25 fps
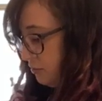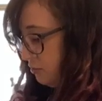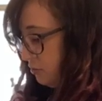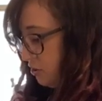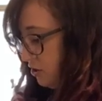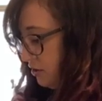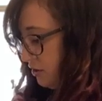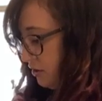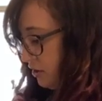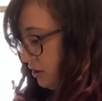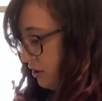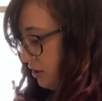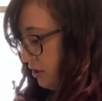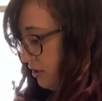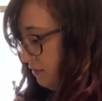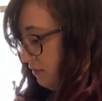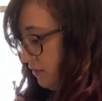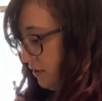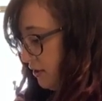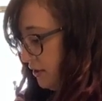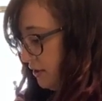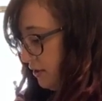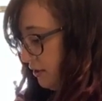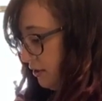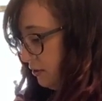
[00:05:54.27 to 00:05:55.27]
I'm just gonna give
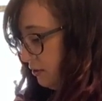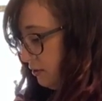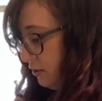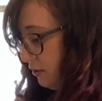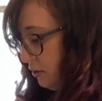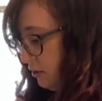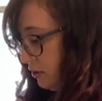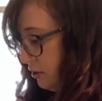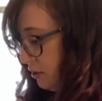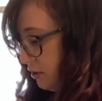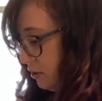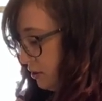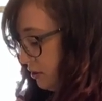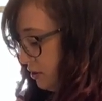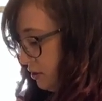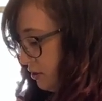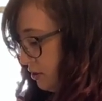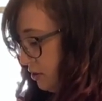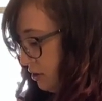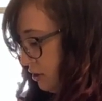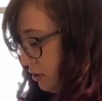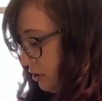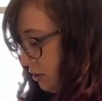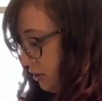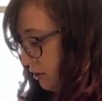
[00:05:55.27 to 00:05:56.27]
these a little,
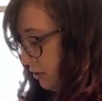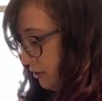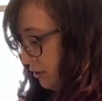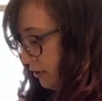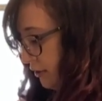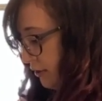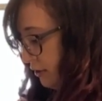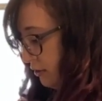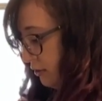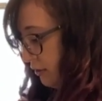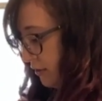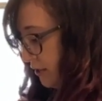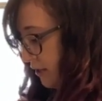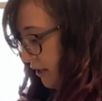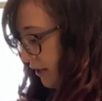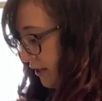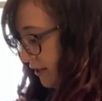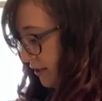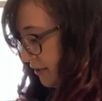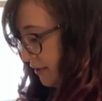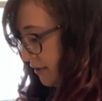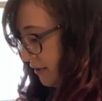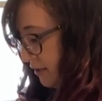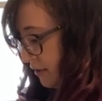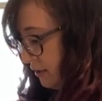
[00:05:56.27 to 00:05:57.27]
little
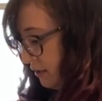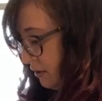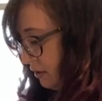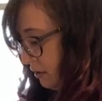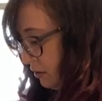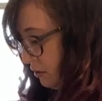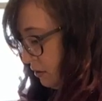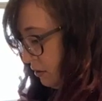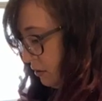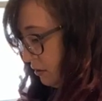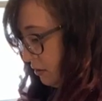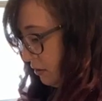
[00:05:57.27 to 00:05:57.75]
dice.